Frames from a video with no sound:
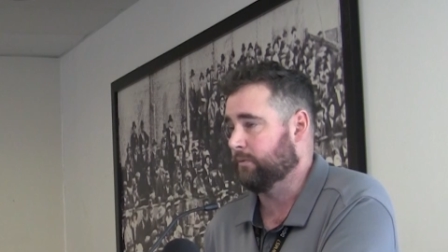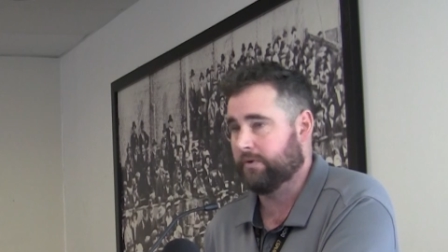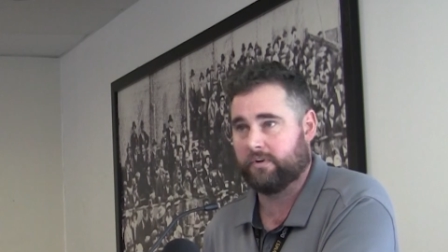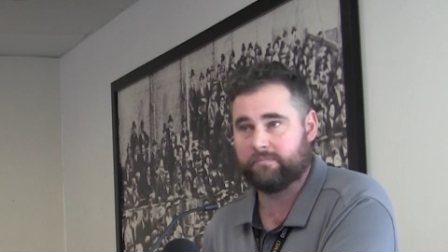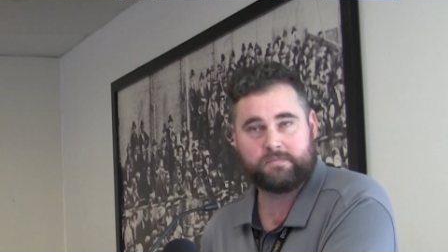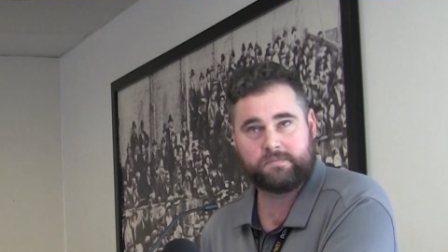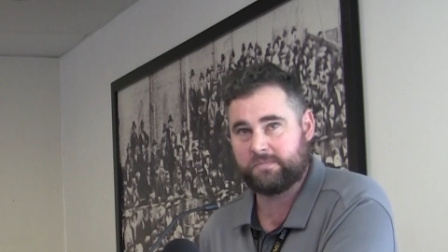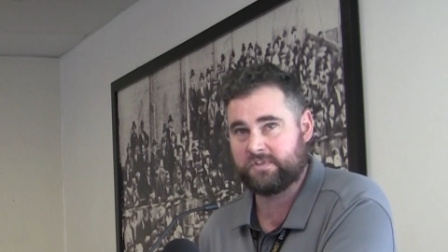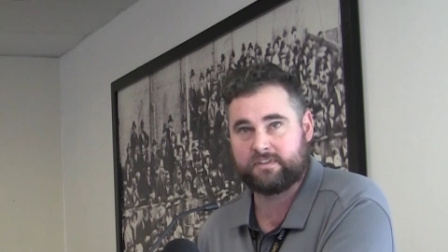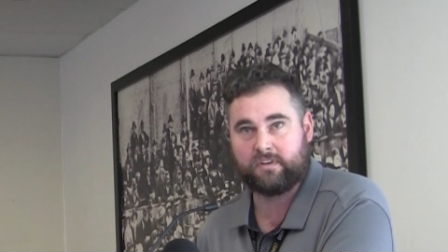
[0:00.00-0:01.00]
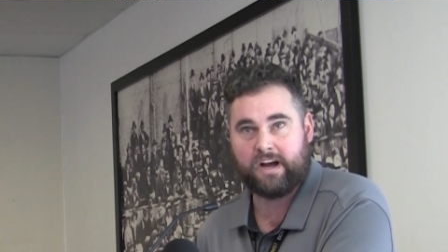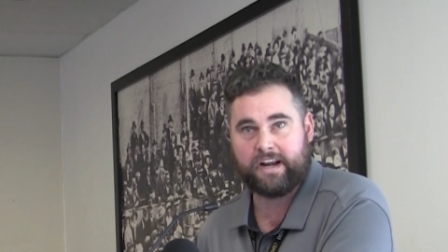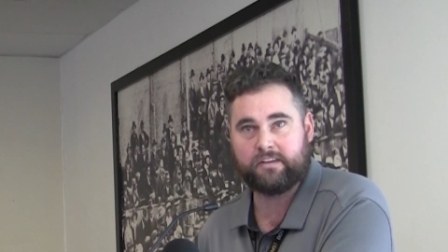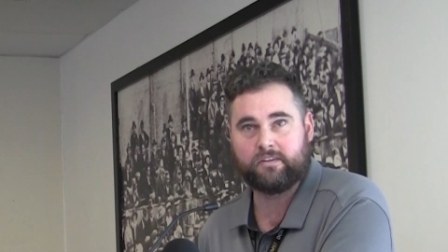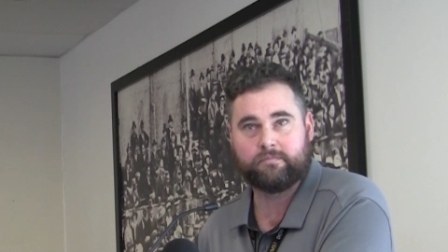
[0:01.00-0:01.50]
We're not
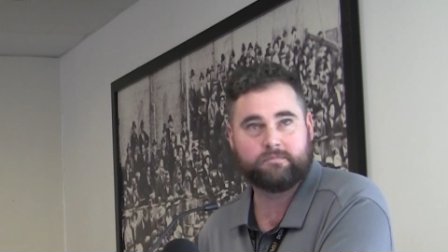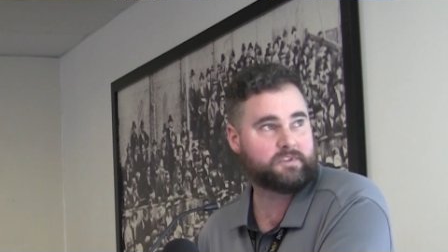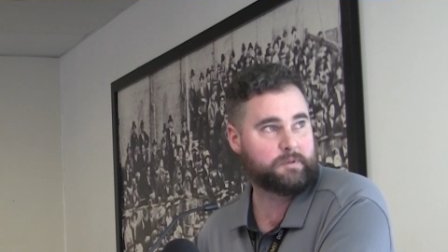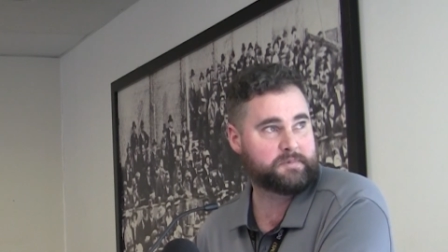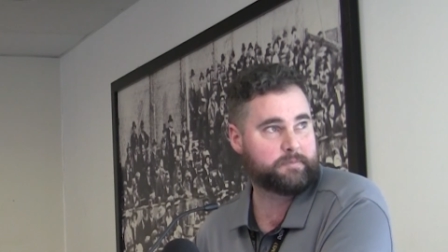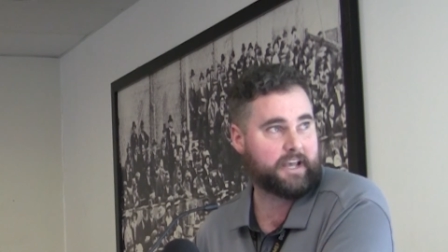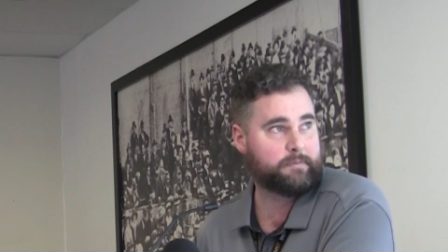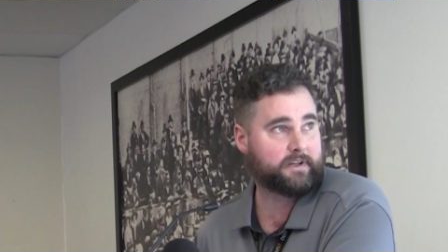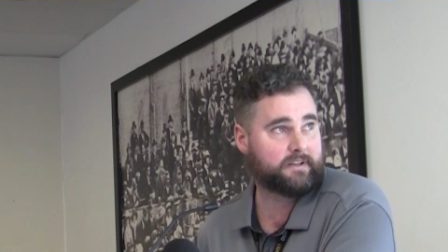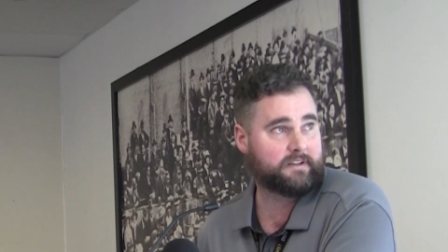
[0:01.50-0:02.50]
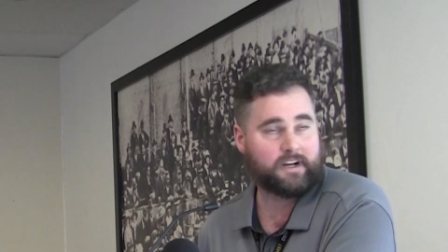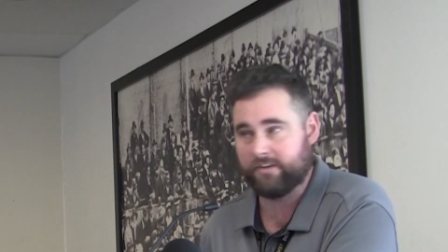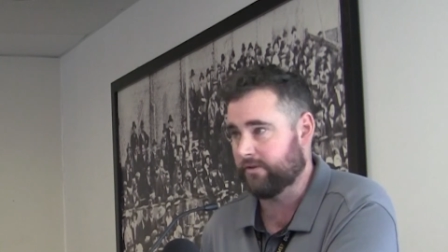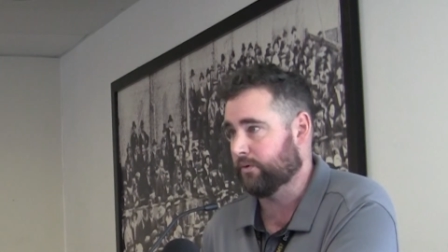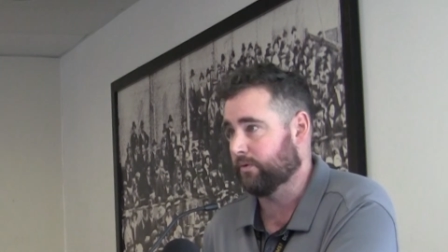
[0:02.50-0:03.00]
sliding slips of paper
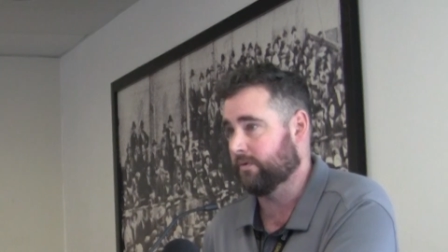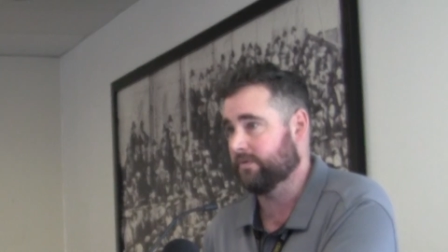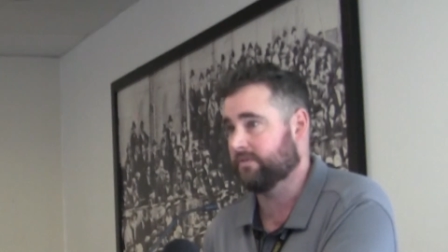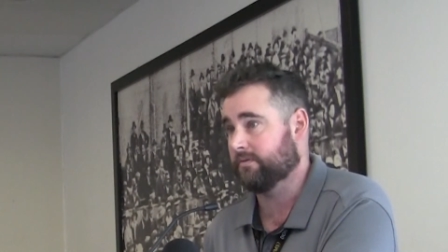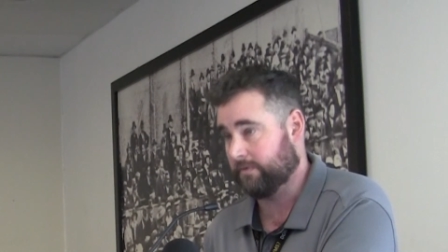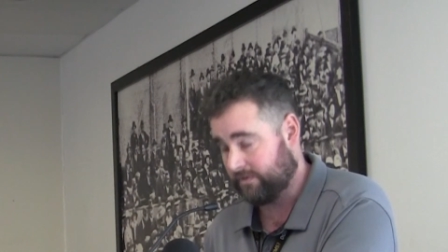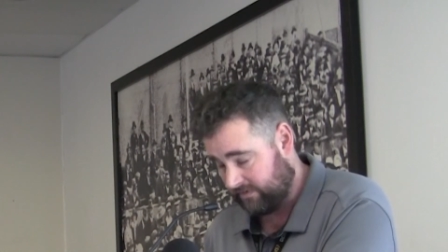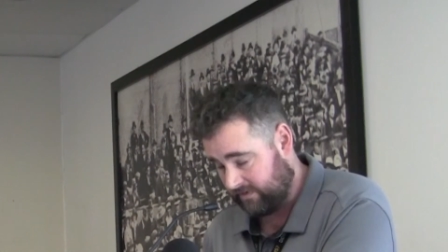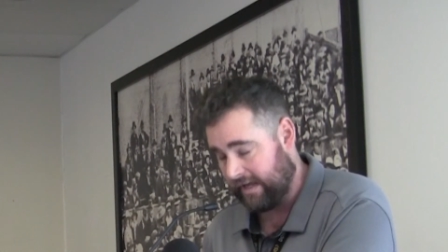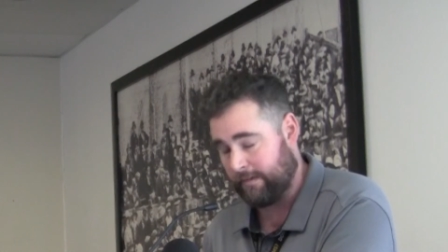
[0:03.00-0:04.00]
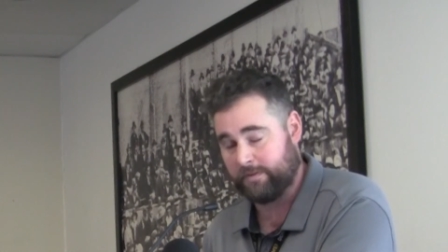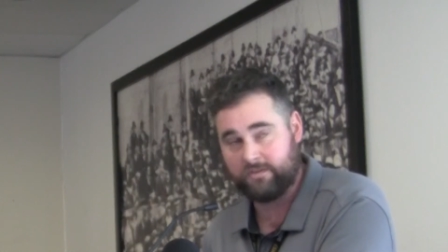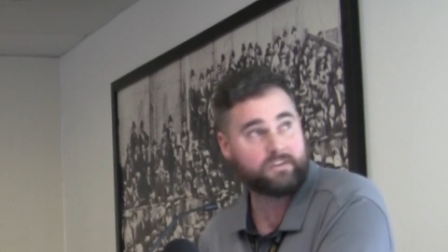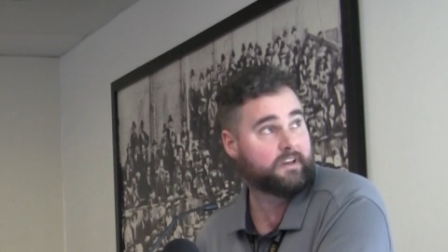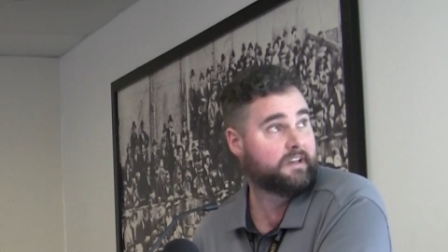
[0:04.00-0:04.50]
under doors, which
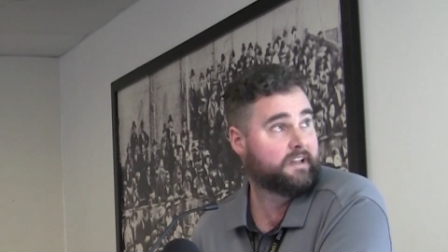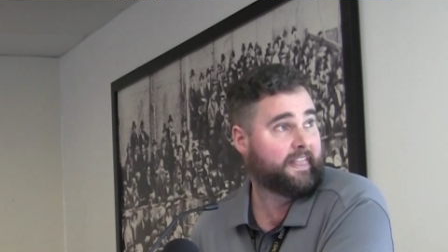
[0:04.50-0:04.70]
happens.